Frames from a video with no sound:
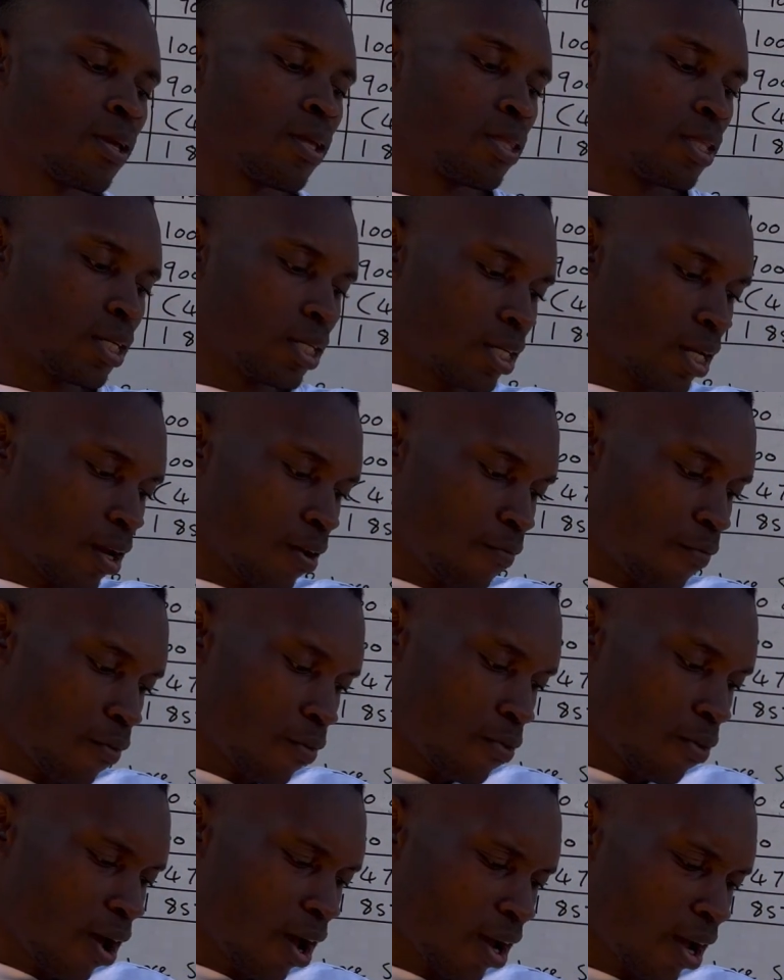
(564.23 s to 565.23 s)
The
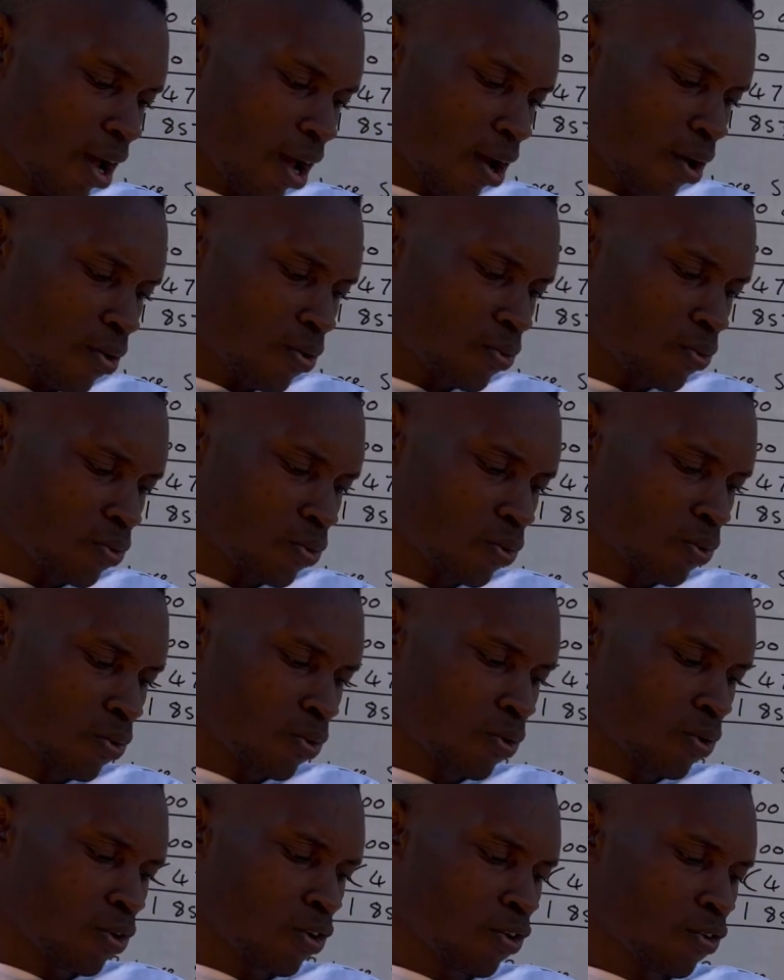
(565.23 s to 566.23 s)
telephone account
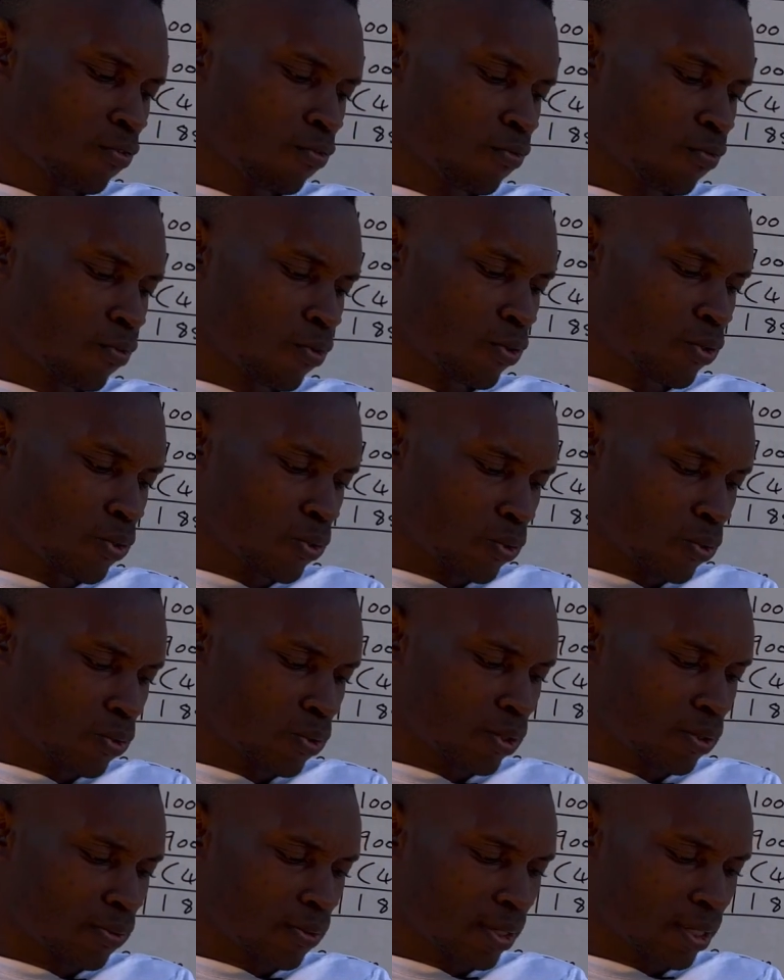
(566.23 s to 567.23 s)
for
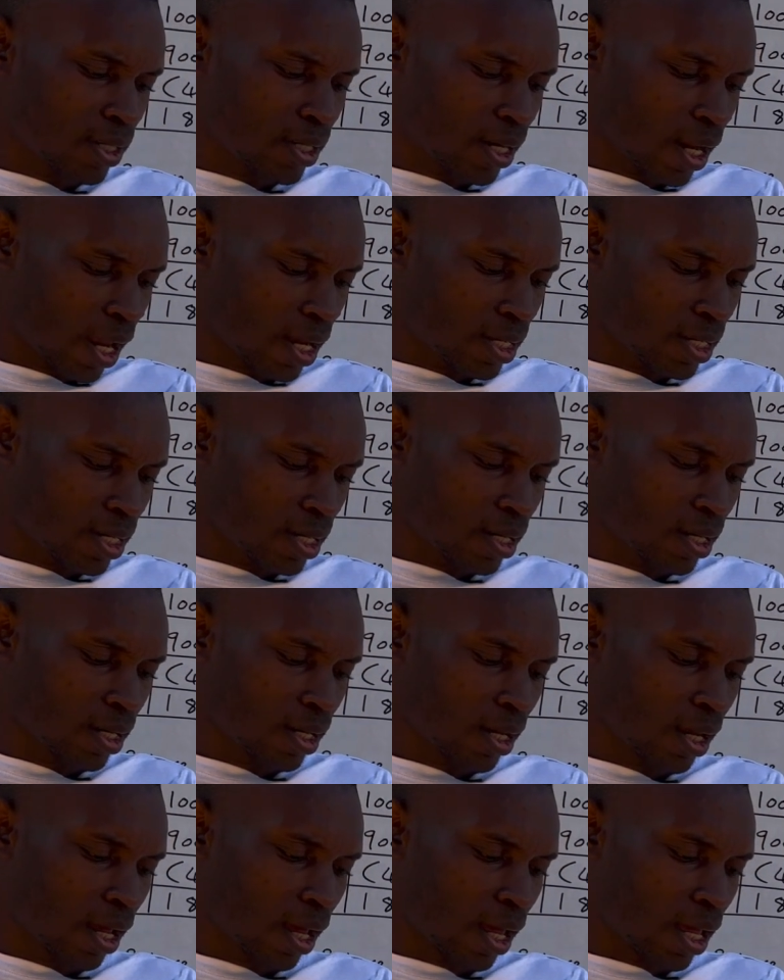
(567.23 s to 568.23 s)
June 2019
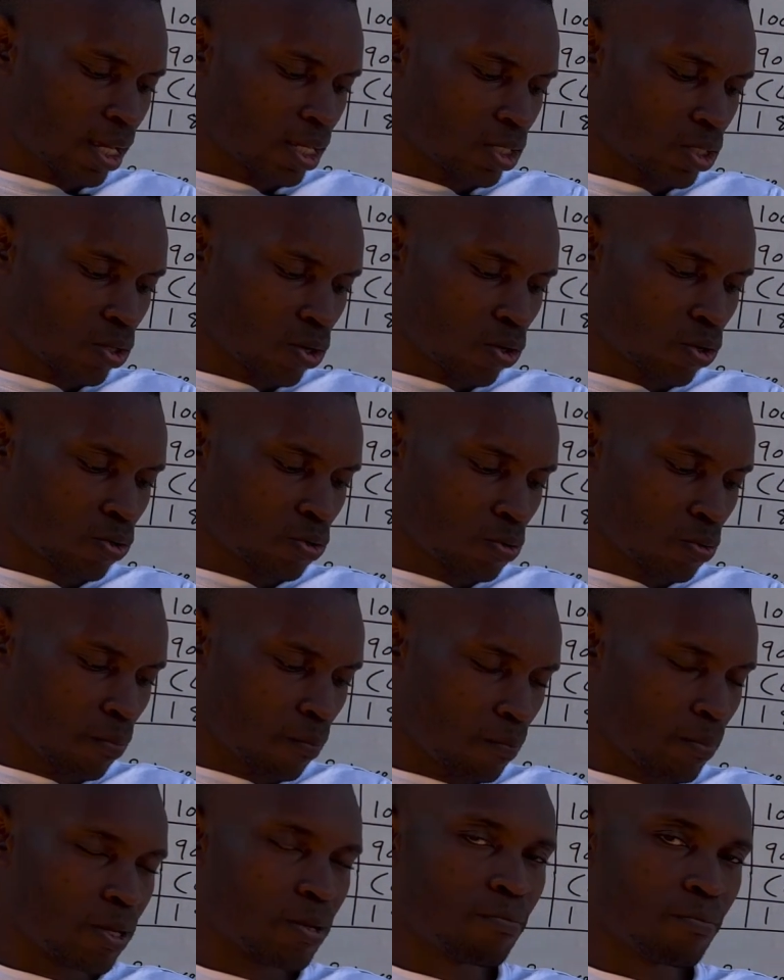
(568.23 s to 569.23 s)
has not
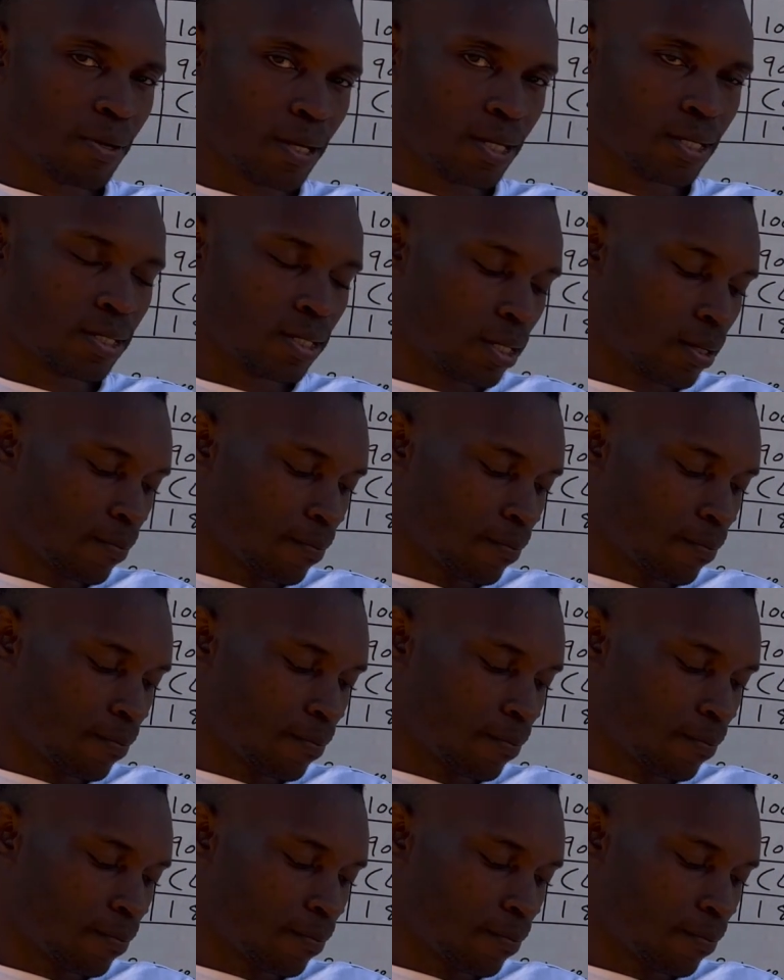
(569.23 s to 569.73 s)
been paid.